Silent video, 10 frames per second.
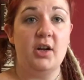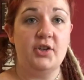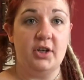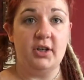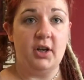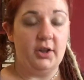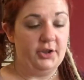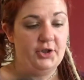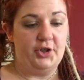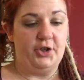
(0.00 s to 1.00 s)
a dark
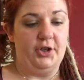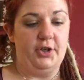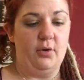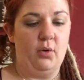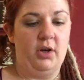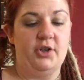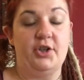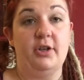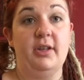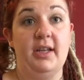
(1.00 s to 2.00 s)
colored shirt or a
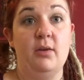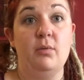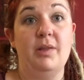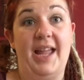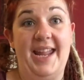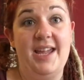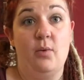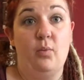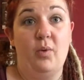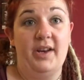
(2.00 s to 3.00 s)
shirt that you like
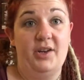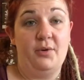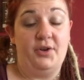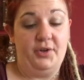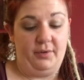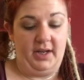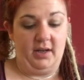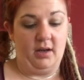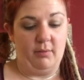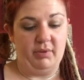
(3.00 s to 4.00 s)
when you are
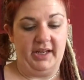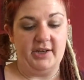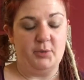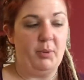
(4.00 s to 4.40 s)
doing bleach,